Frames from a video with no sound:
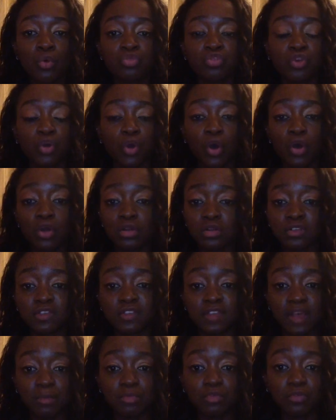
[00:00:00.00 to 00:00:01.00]
the
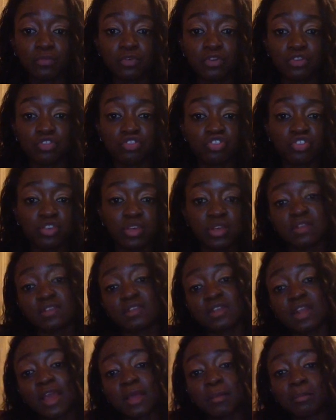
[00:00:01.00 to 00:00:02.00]
concept of who she
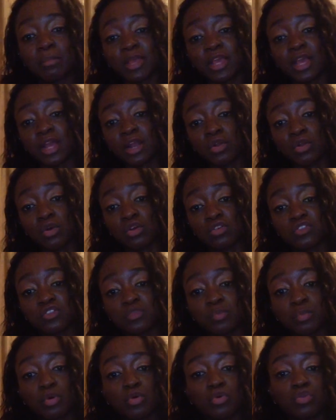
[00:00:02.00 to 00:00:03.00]
is, like being lost
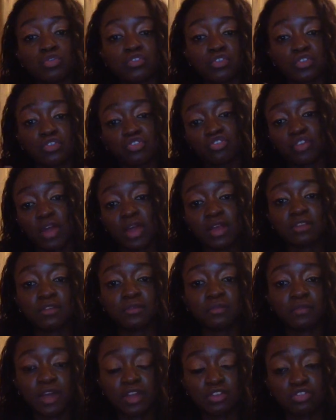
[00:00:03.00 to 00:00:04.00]
but also trying to
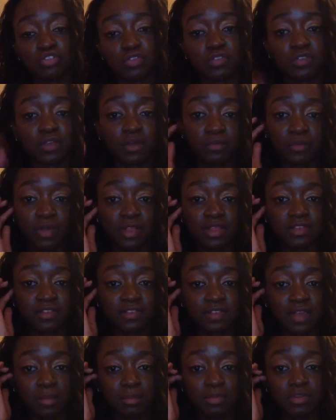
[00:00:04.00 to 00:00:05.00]
find yourself at the
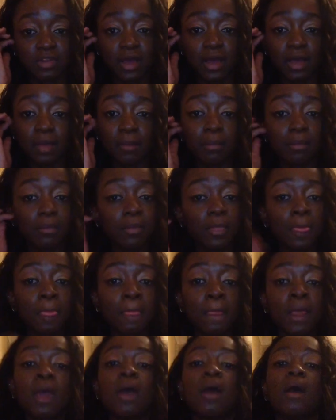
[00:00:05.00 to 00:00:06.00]
same time.
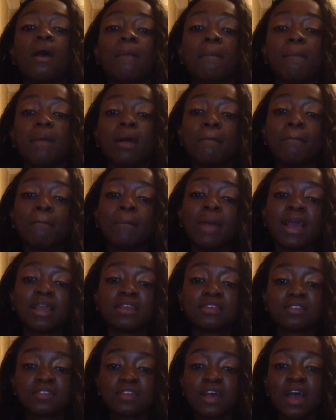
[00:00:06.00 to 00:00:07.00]
My
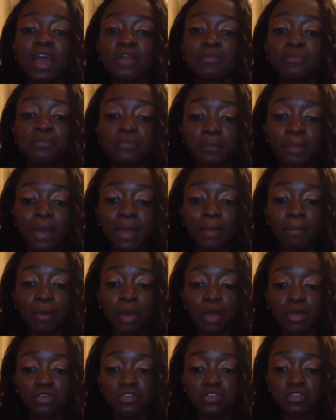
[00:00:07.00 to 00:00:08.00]
design for my
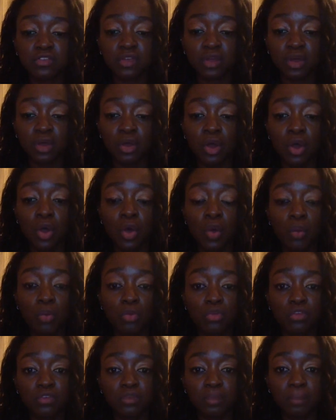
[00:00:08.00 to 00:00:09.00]
poster
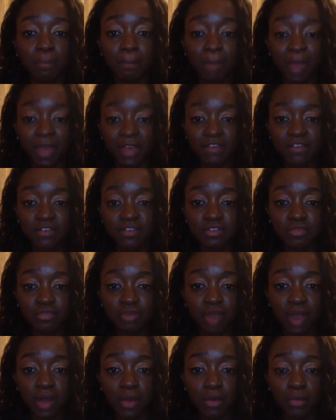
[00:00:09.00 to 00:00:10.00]
was based
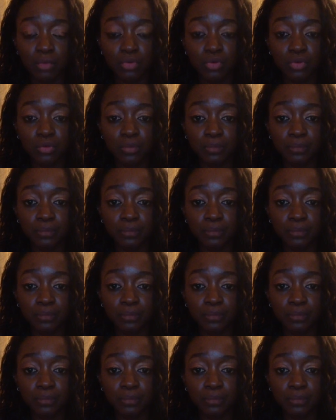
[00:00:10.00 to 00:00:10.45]
around,